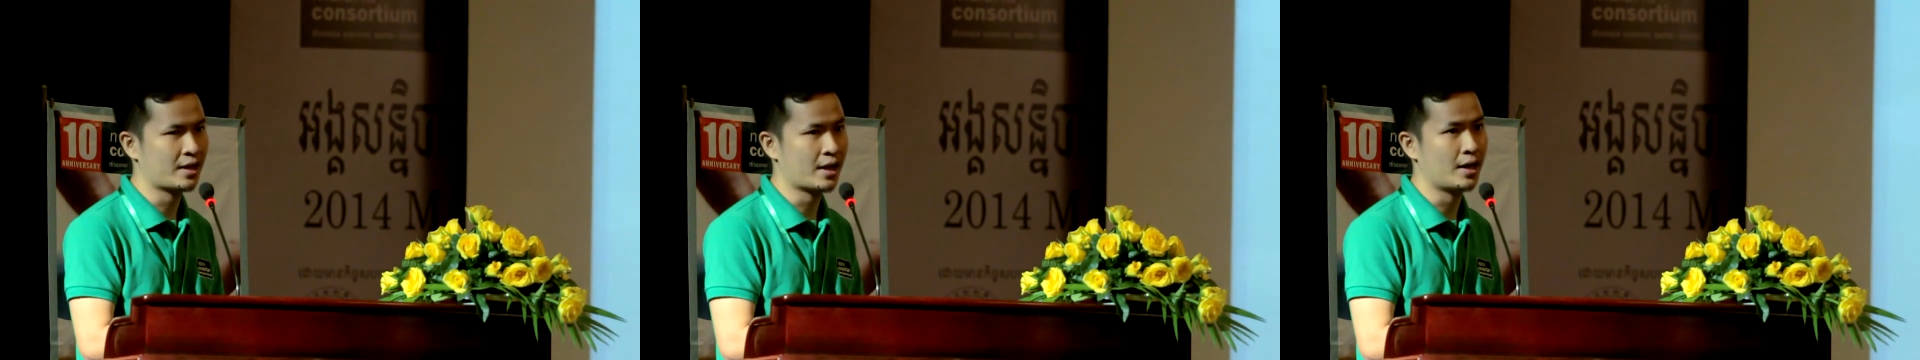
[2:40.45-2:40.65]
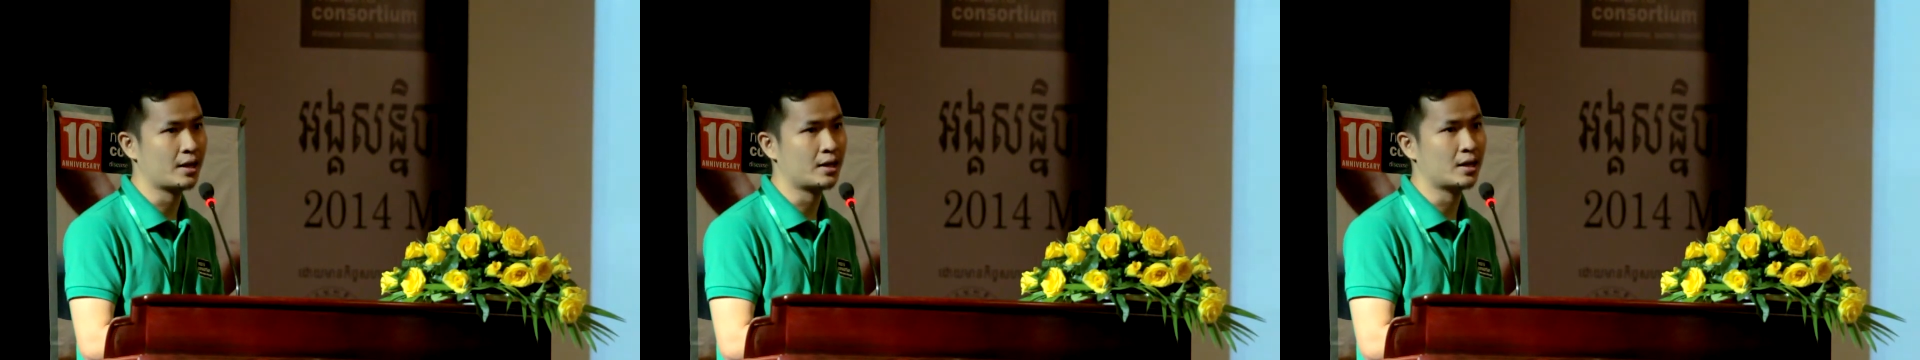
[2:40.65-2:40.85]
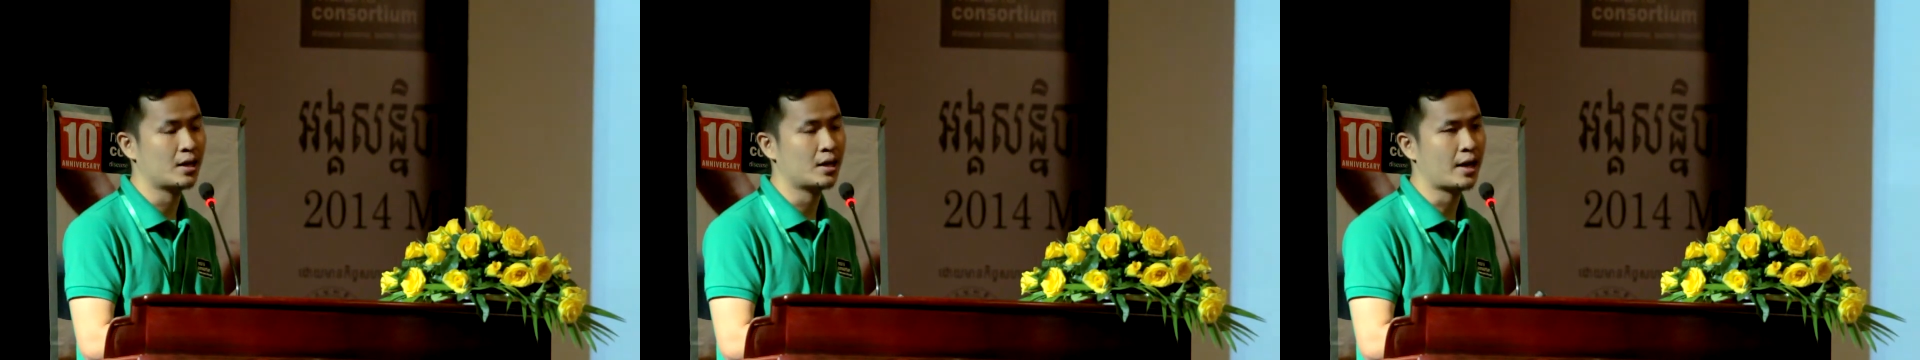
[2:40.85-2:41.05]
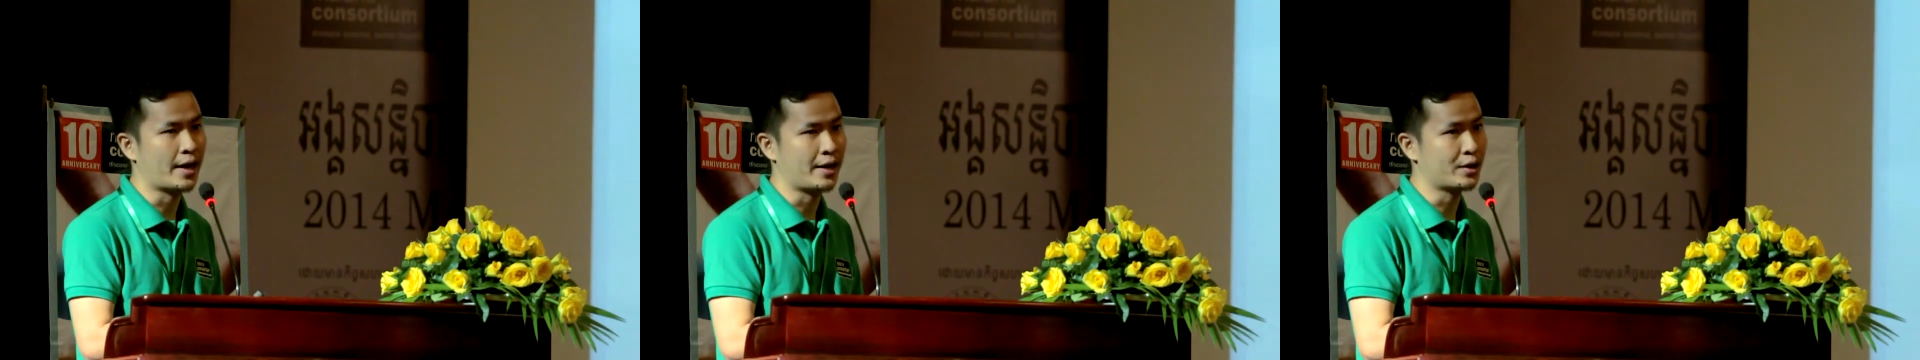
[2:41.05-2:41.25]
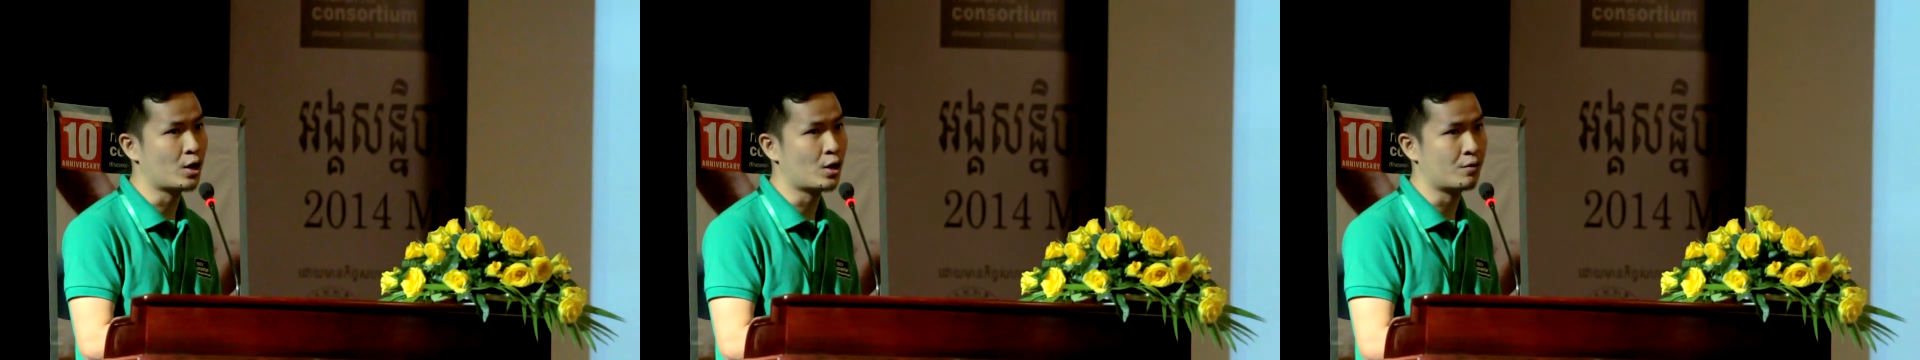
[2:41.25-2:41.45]
take
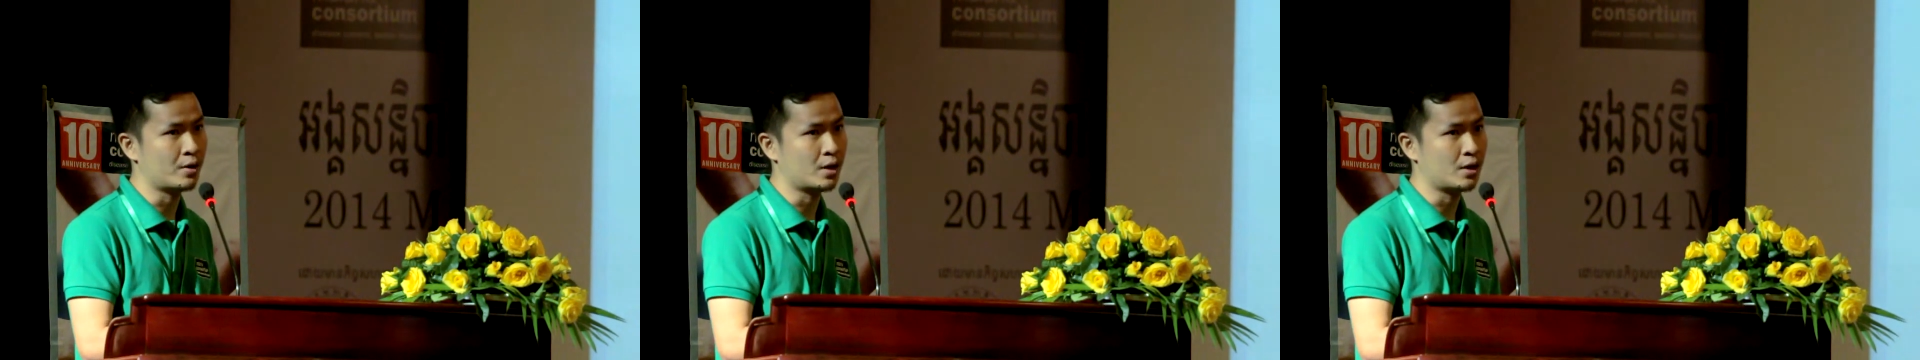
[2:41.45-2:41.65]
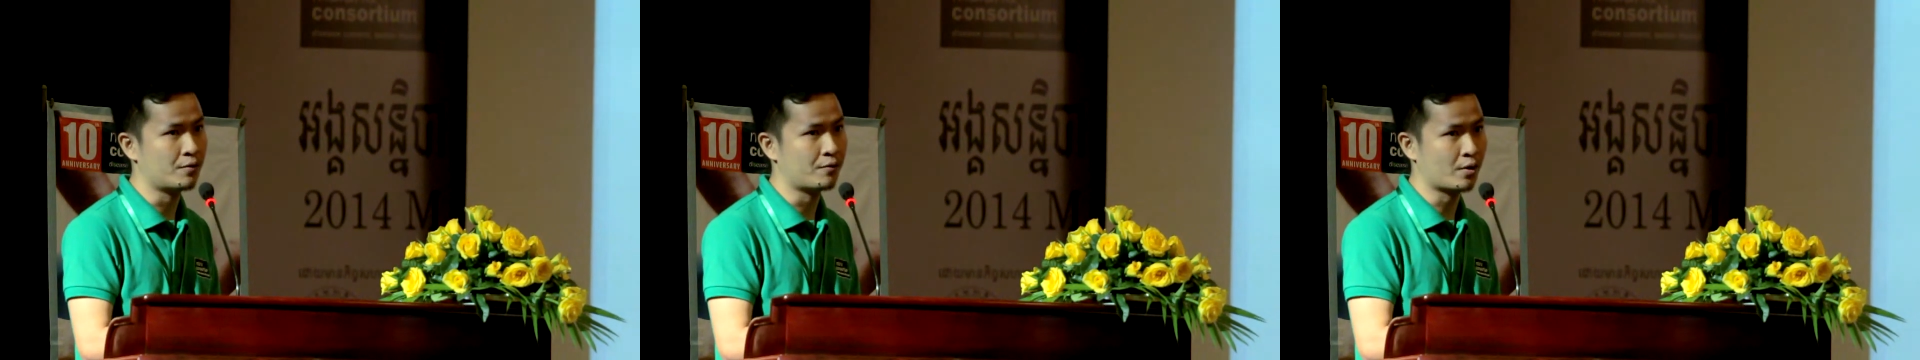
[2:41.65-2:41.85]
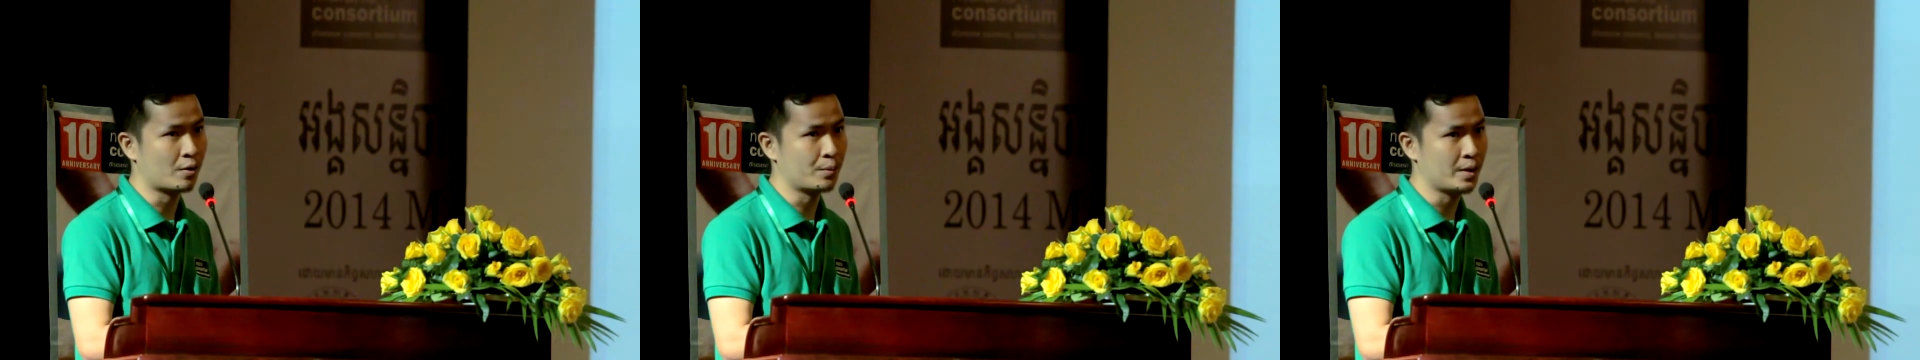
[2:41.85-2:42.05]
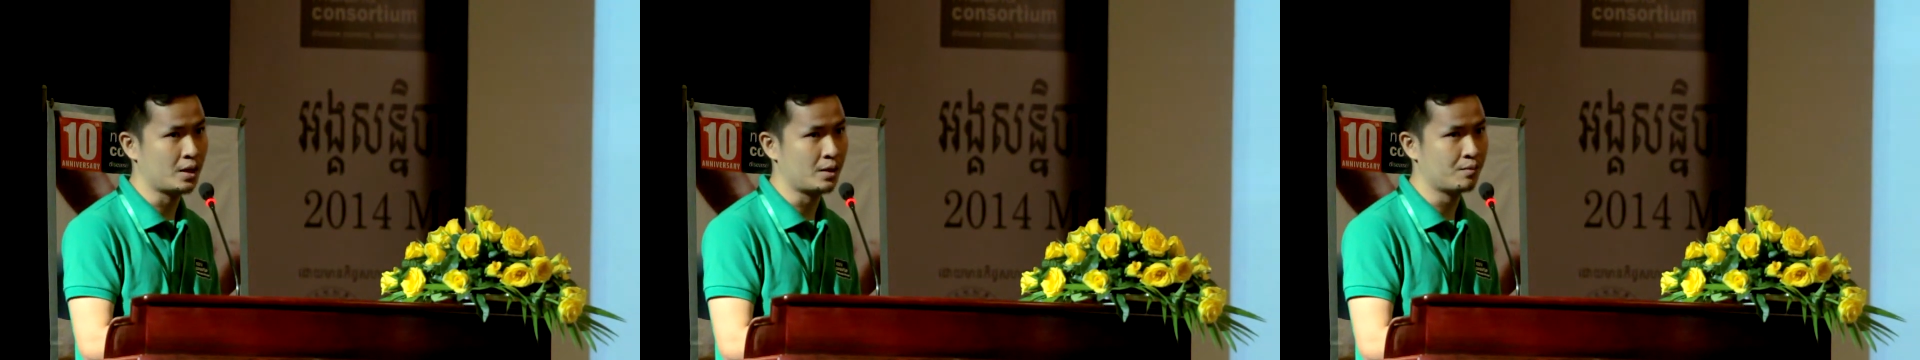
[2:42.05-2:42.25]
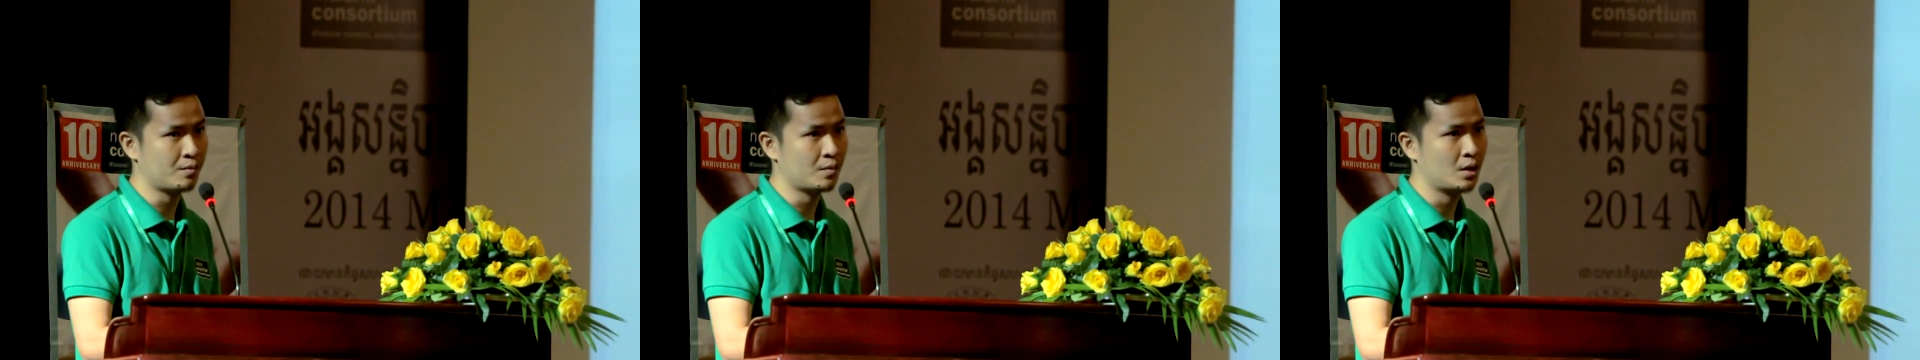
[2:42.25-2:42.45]
handover from
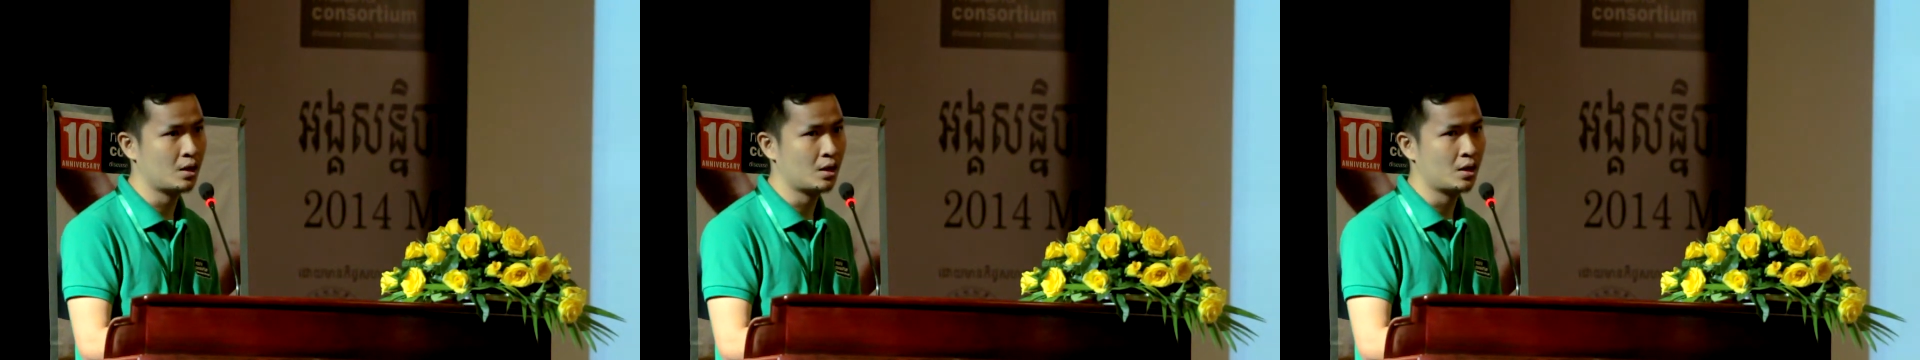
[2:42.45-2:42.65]
him